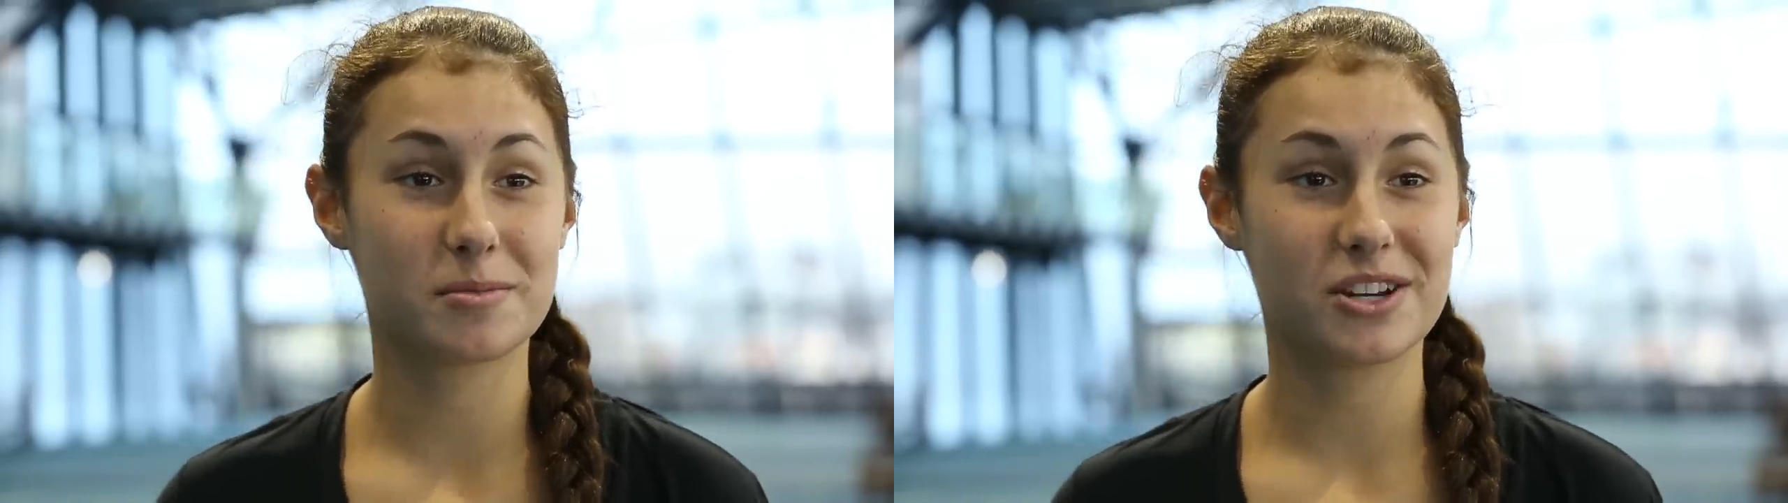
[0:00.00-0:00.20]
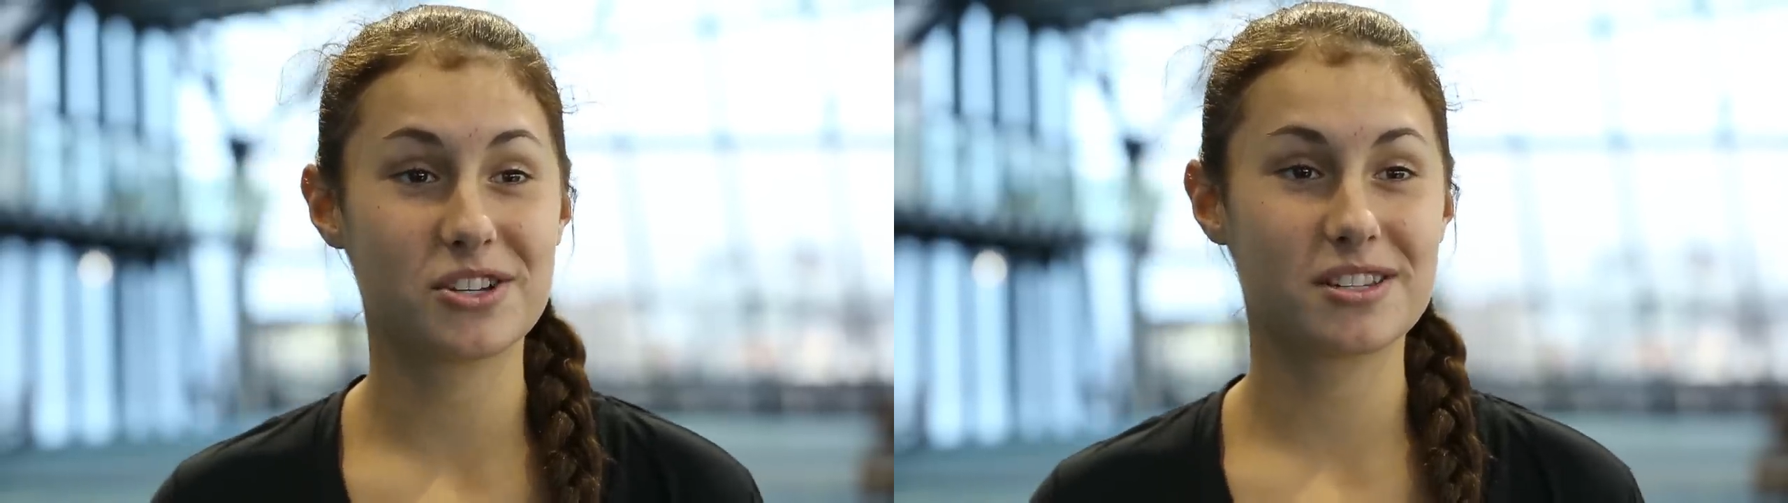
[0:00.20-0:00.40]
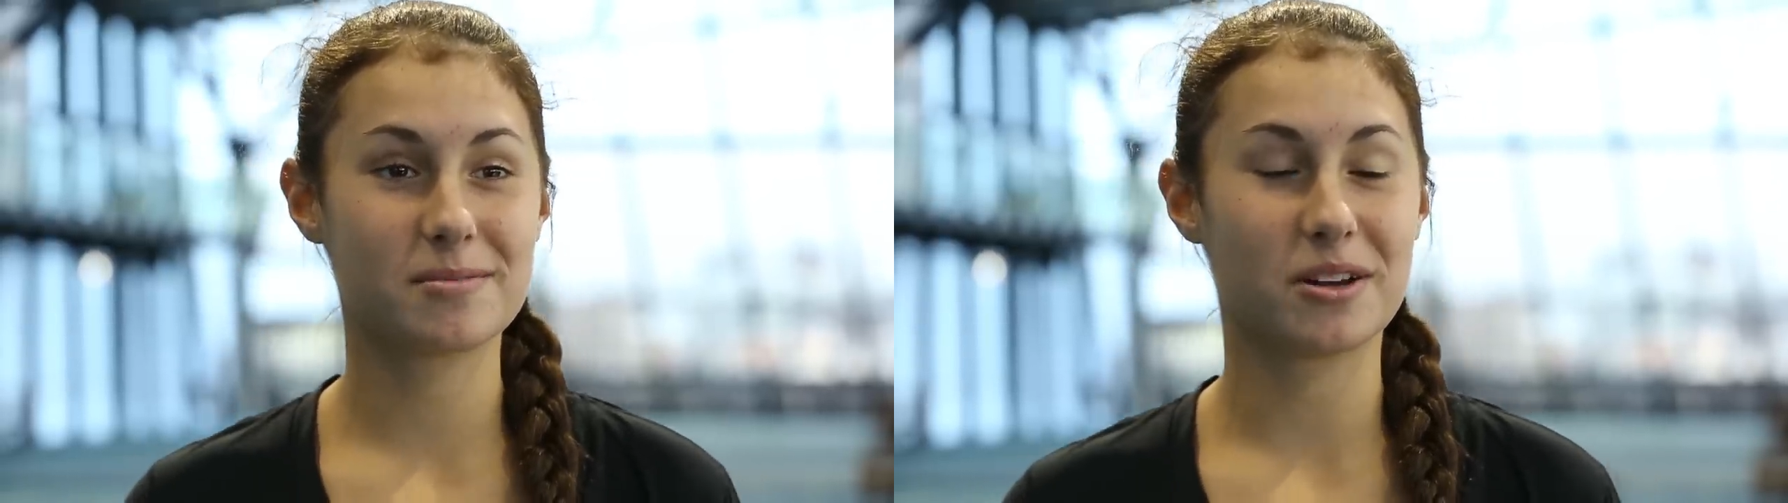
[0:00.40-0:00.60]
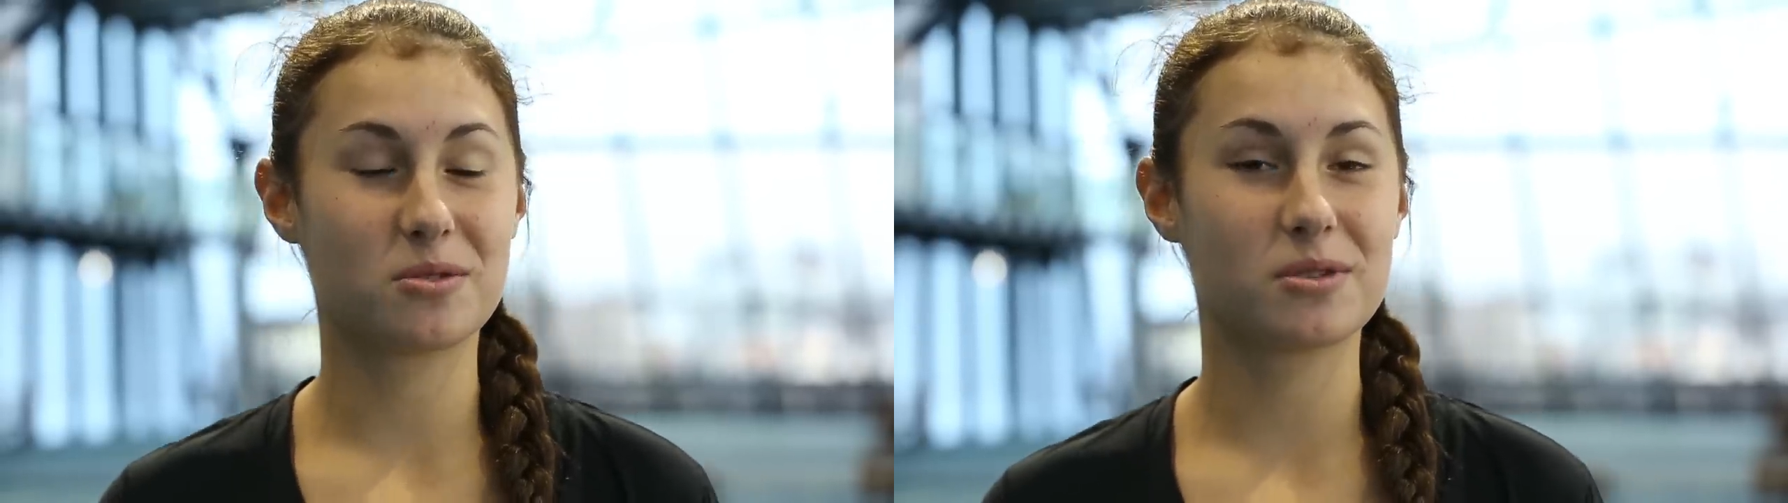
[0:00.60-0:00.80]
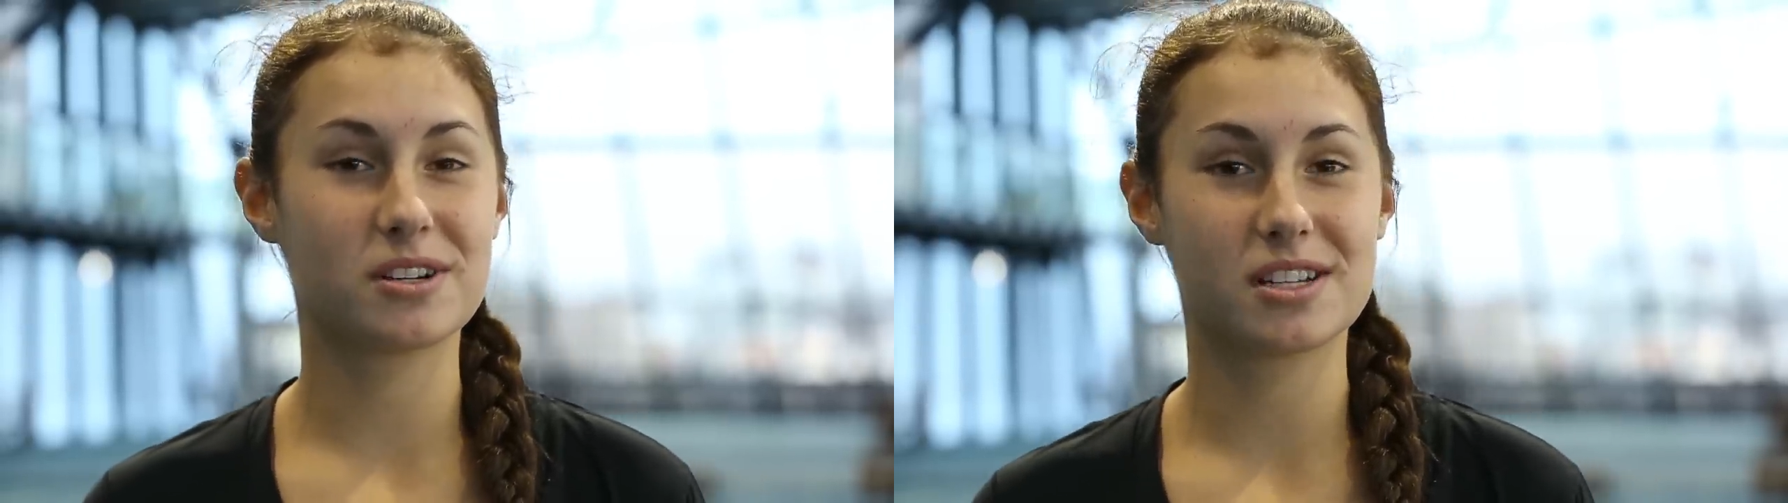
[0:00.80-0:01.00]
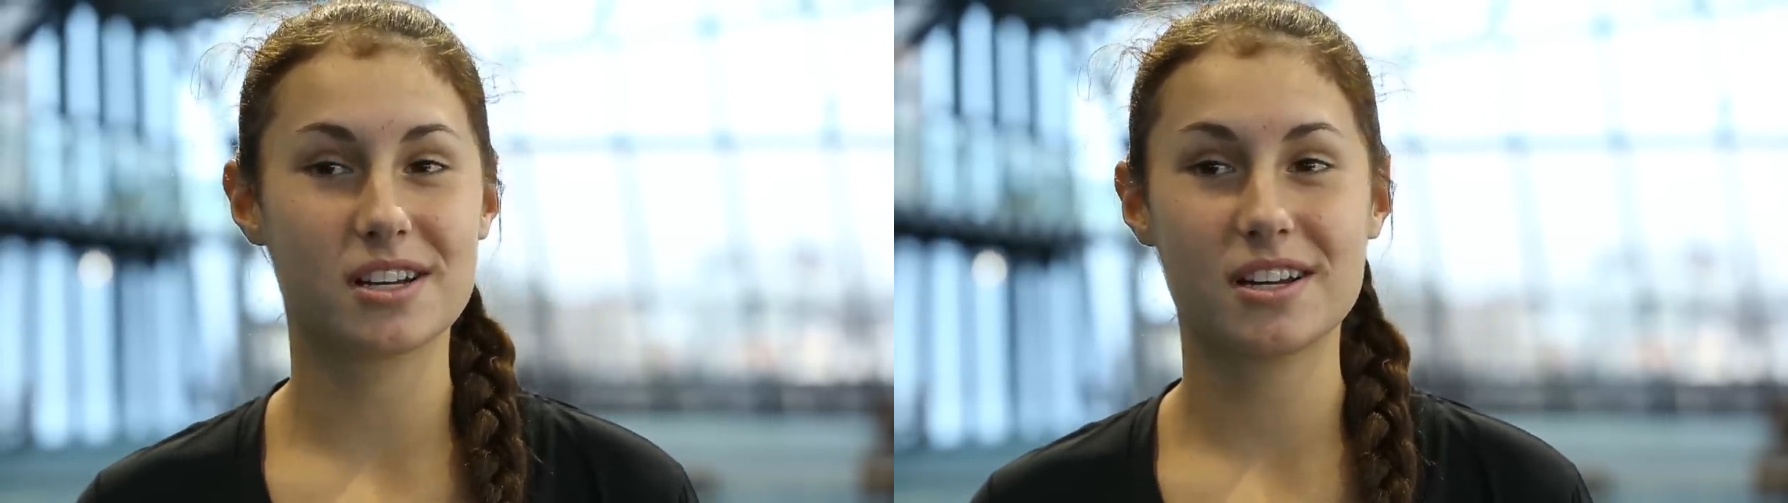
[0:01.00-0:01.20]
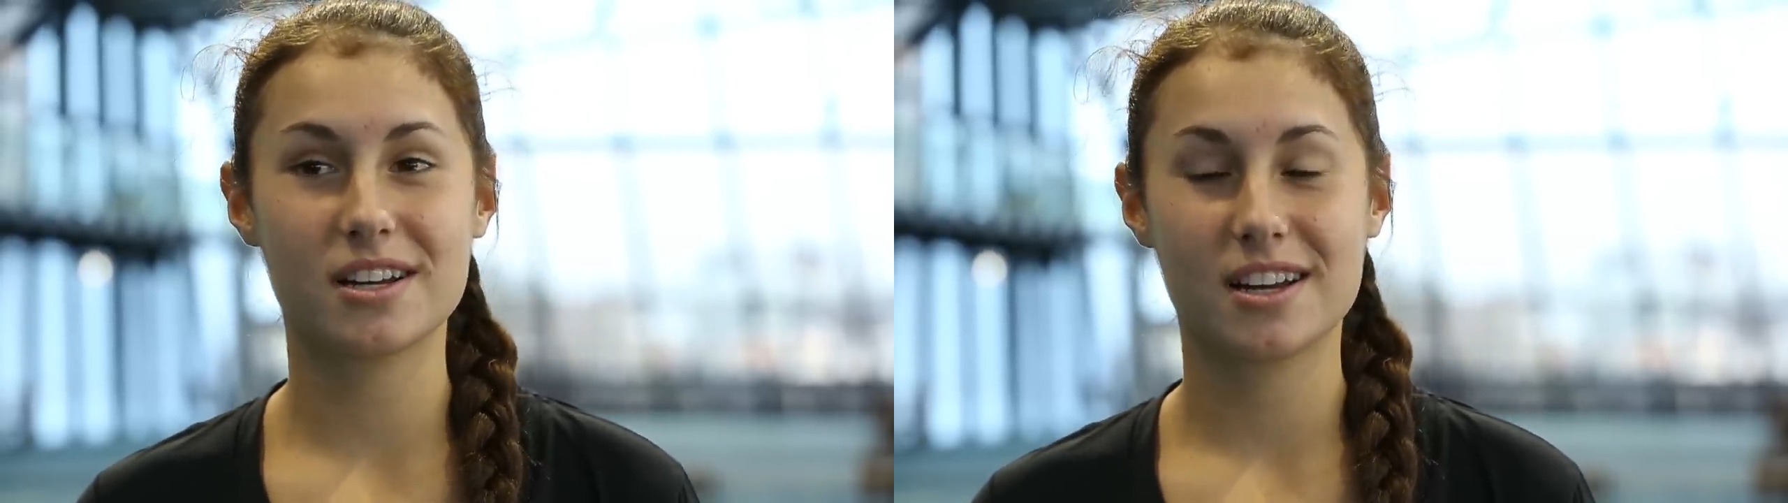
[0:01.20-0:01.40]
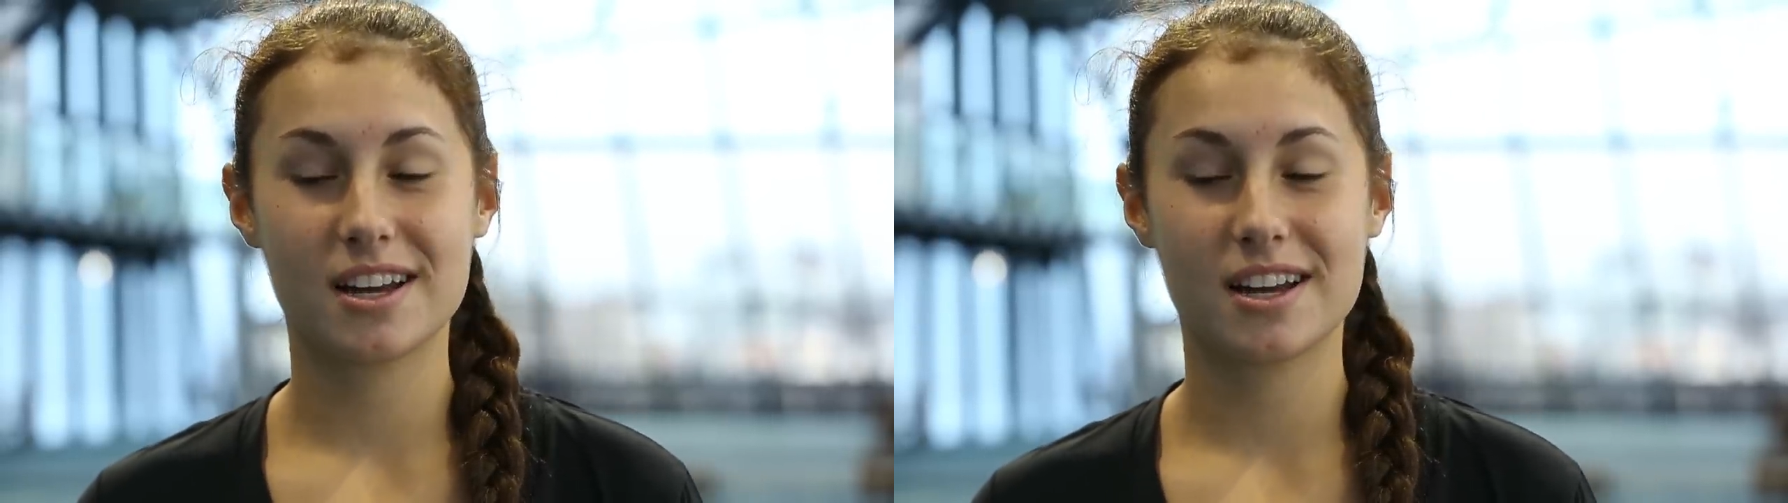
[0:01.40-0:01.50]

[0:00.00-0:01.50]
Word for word: matches, made quarters there.